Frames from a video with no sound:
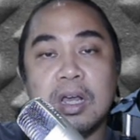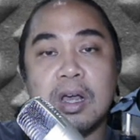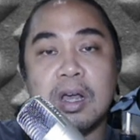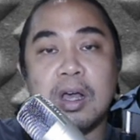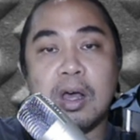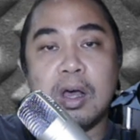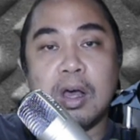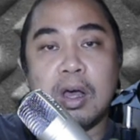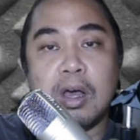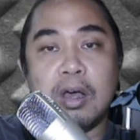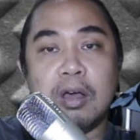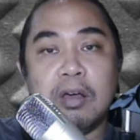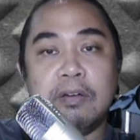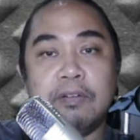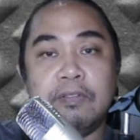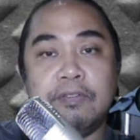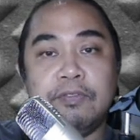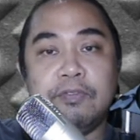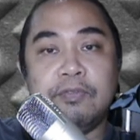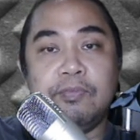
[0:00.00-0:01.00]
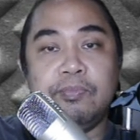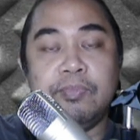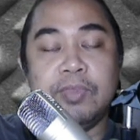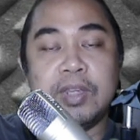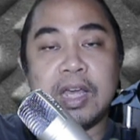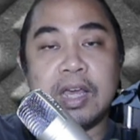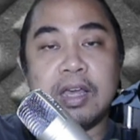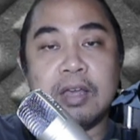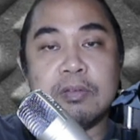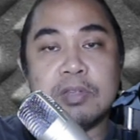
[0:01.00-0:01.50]
of
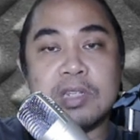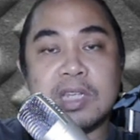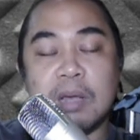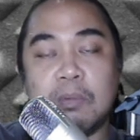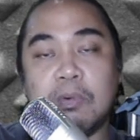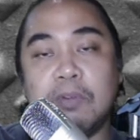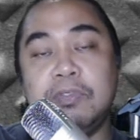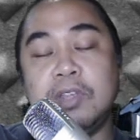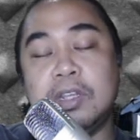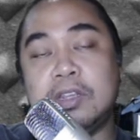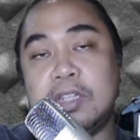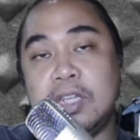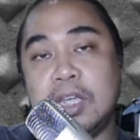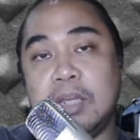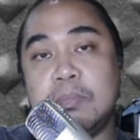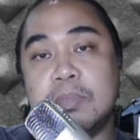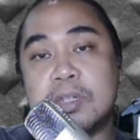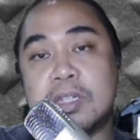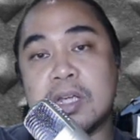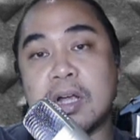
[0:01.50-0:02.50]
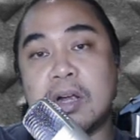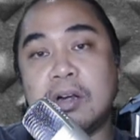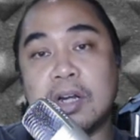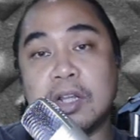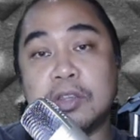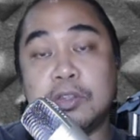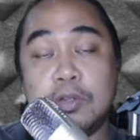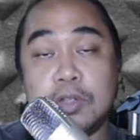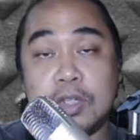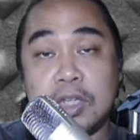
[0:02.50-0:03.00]
the some of the teams are
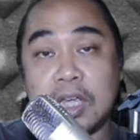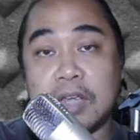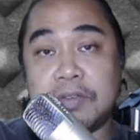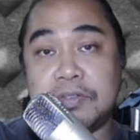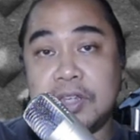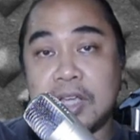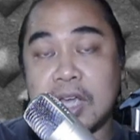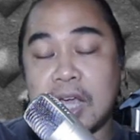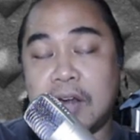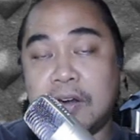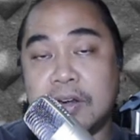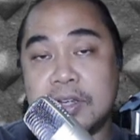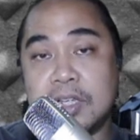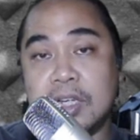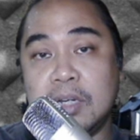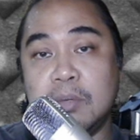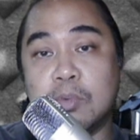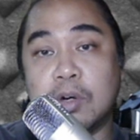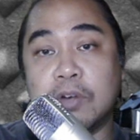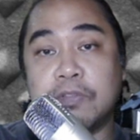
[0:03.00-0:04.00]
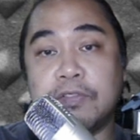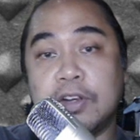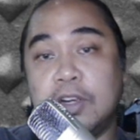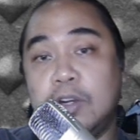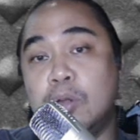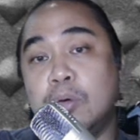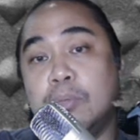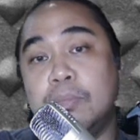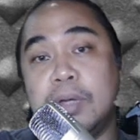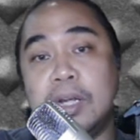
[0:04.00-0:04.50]
not using FC Iris anymore for the
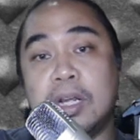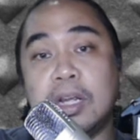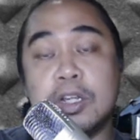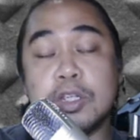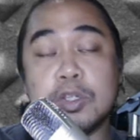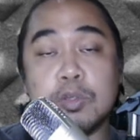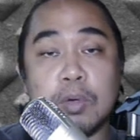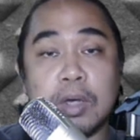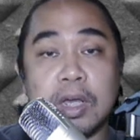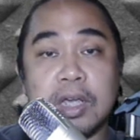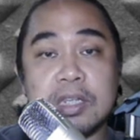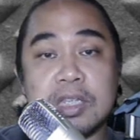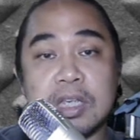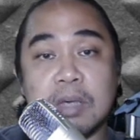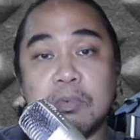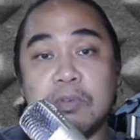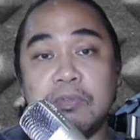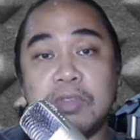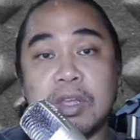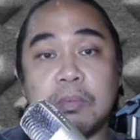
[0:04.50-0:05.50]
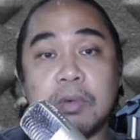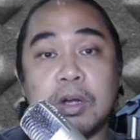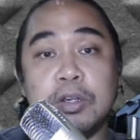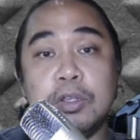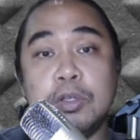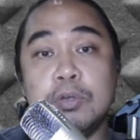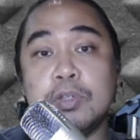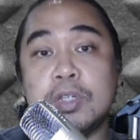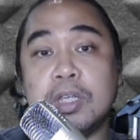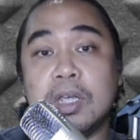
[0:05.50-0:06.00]
Nombe. That is why some of them are
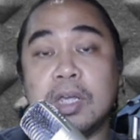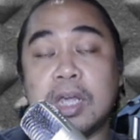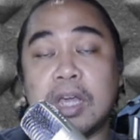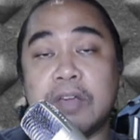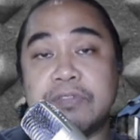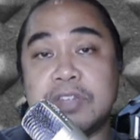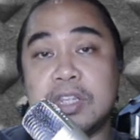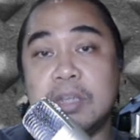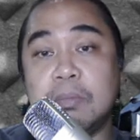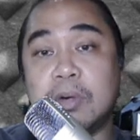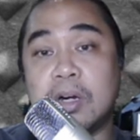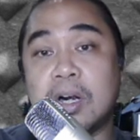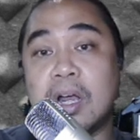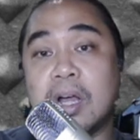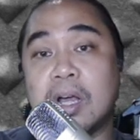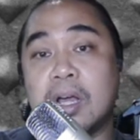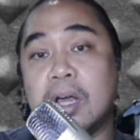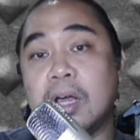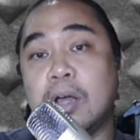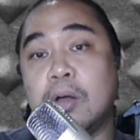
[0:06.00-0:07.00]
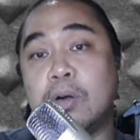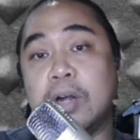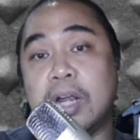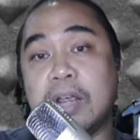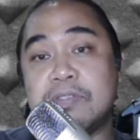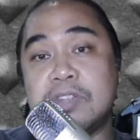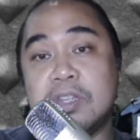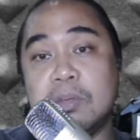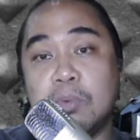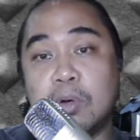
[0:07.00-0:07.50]
using FC Baraka or
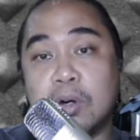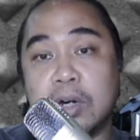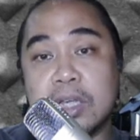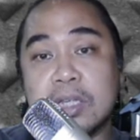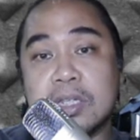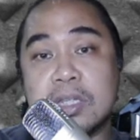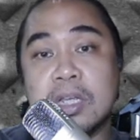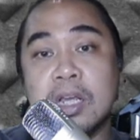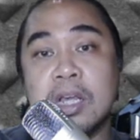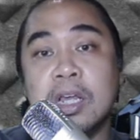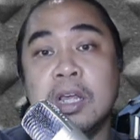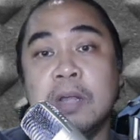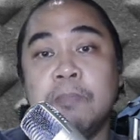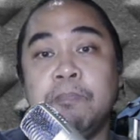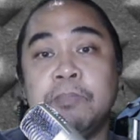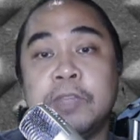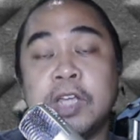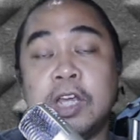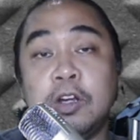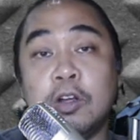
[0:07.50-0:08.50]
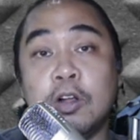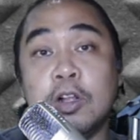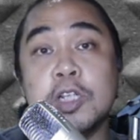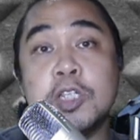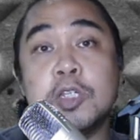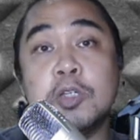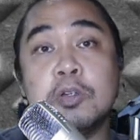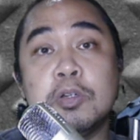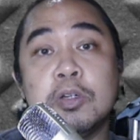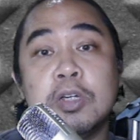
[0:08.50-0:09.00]
FC Morris. And
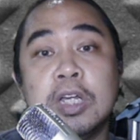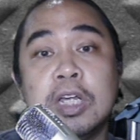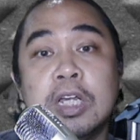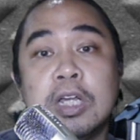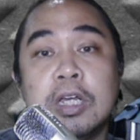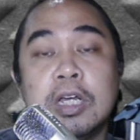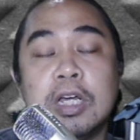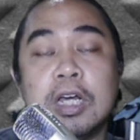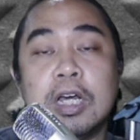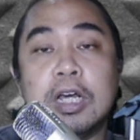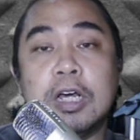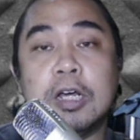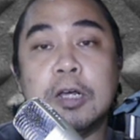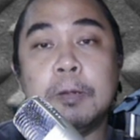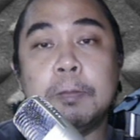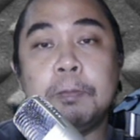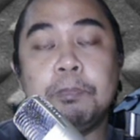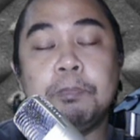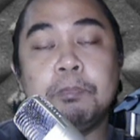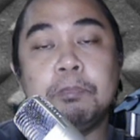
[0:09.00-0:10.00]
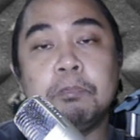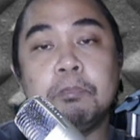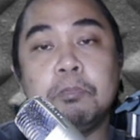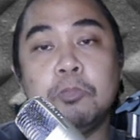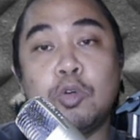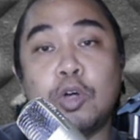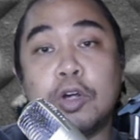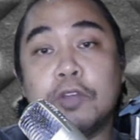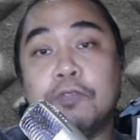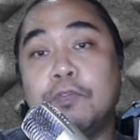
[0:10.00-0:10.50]
also, um,
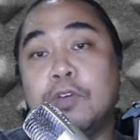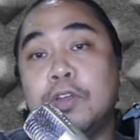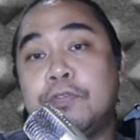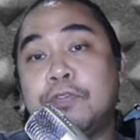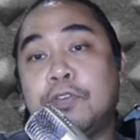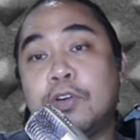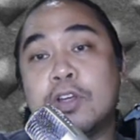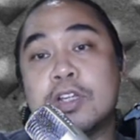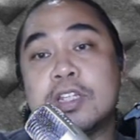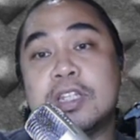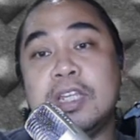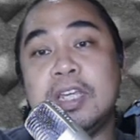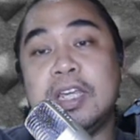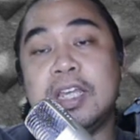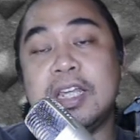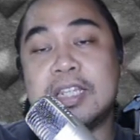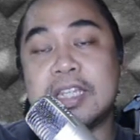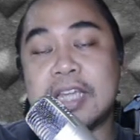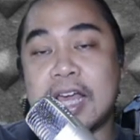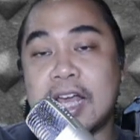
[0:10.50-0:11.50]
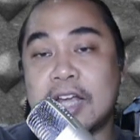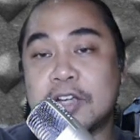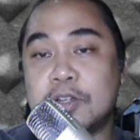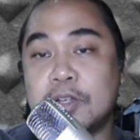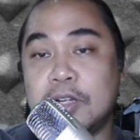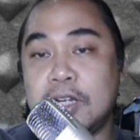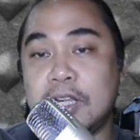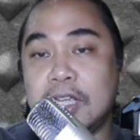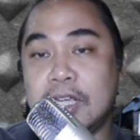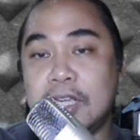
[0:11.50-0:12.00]
North Von Frosty is
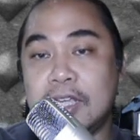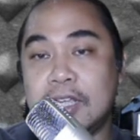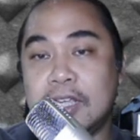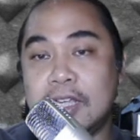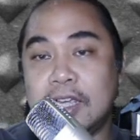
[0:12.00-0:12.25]
actually